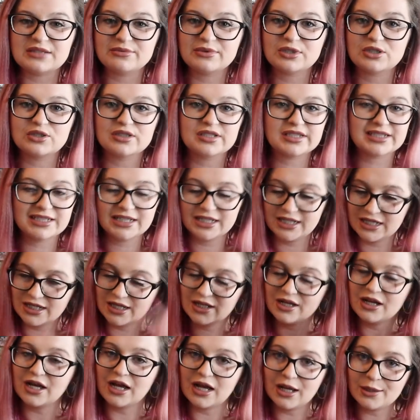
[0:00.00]
Because
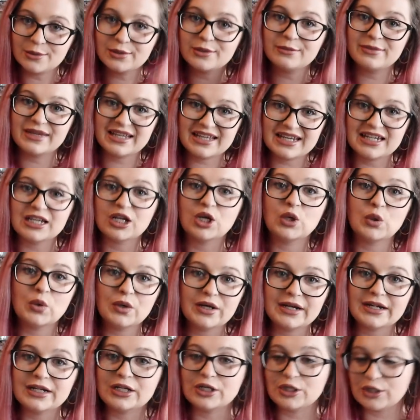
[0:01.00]
I'm going to be getting
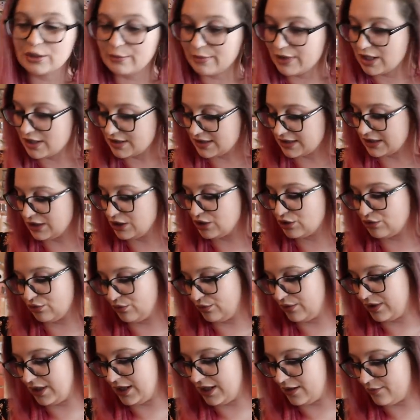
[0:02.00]
quite a lot of baskets through
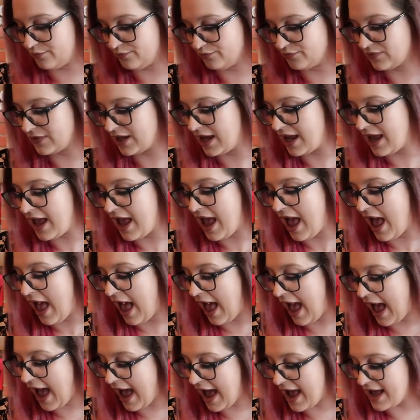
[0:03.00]
here.
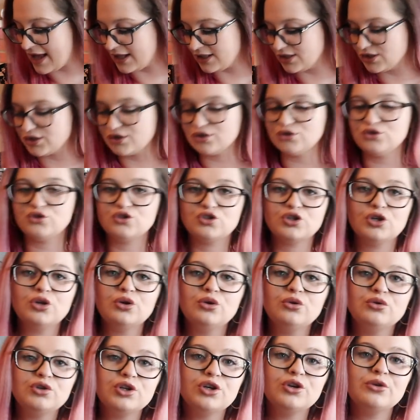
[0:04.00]
And do
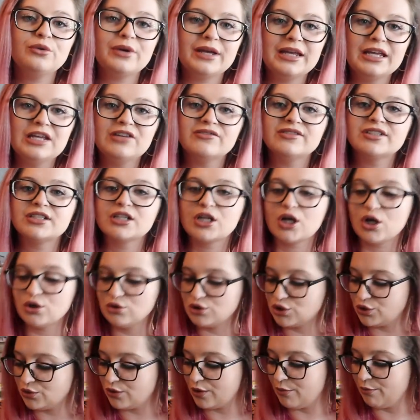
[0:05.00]
you even go
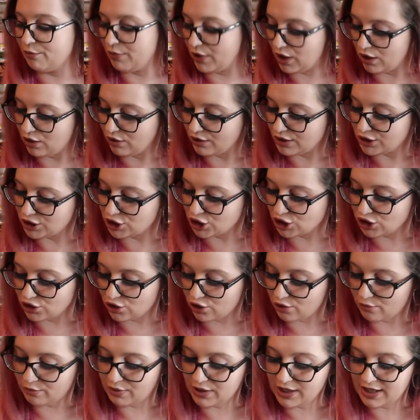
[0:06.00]
to a bargain
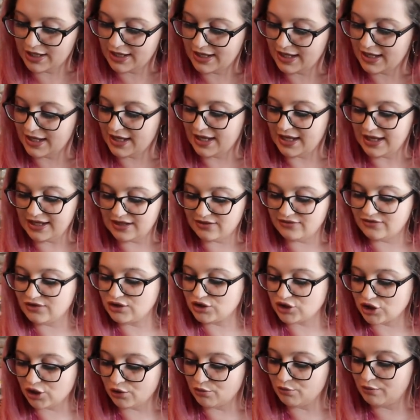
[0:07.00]
shop if you
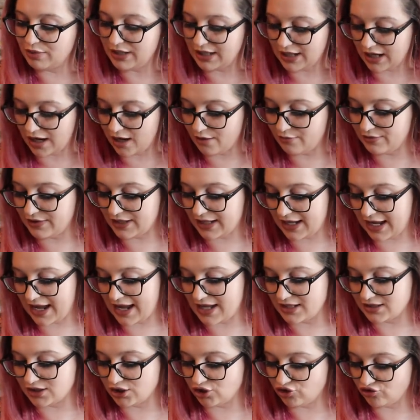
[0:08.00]
don't pick up the
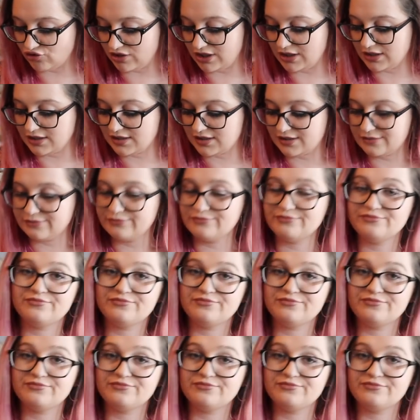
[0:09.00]
cans of drinks?